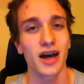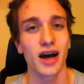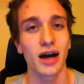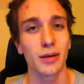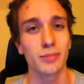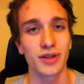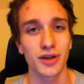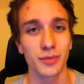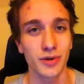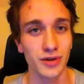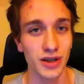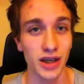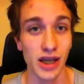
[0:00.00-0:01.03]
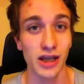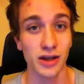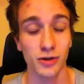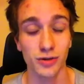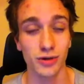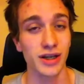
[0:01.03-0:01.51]
but they're building a
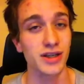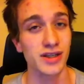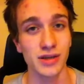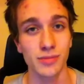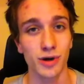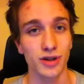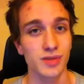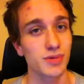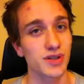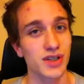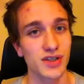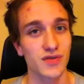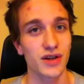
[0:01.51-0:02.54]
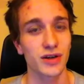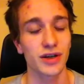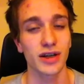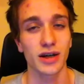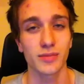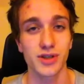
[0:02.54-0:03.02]
crazy multiple 6-figure
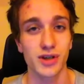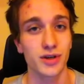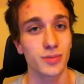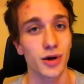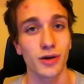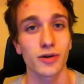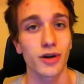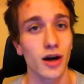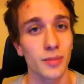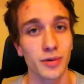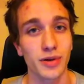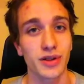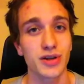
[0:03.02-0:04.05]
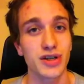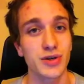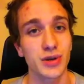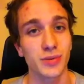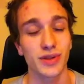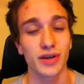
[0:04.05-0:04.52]
income, started to model and copy what they're
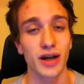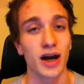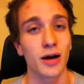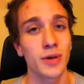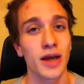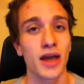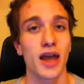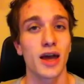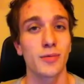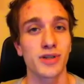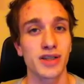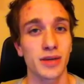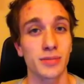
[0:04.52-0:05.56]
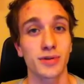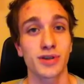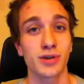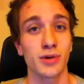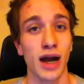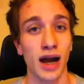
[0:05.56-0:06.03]
doing with their help, and was able
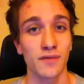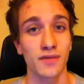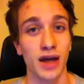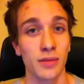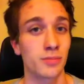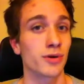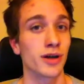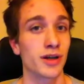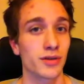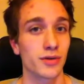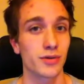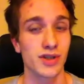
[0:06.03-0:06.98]
to have that breakthrough.